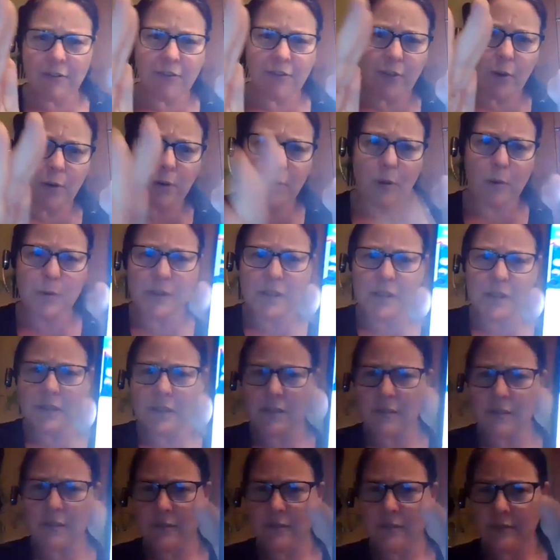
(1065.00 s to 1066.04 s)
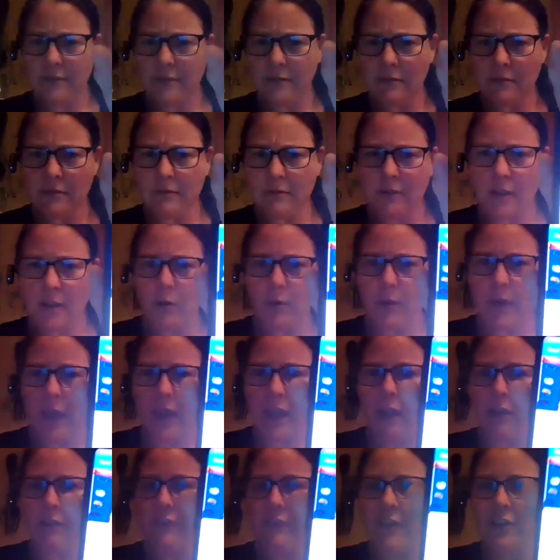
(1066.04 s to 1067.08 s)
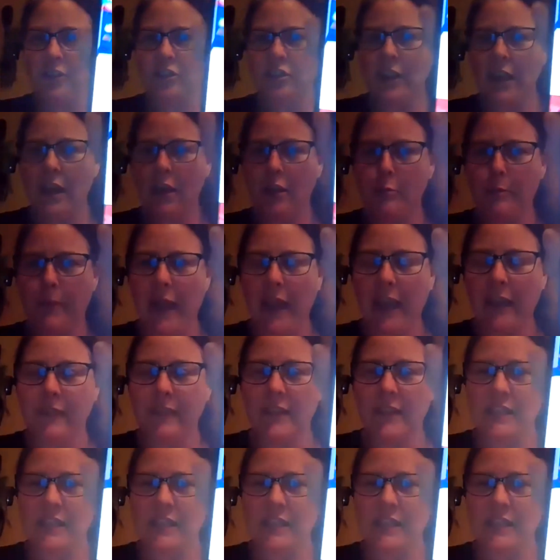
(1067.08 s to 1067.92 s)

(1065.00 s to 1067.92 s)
photos. Okay, eventually I'll get back in that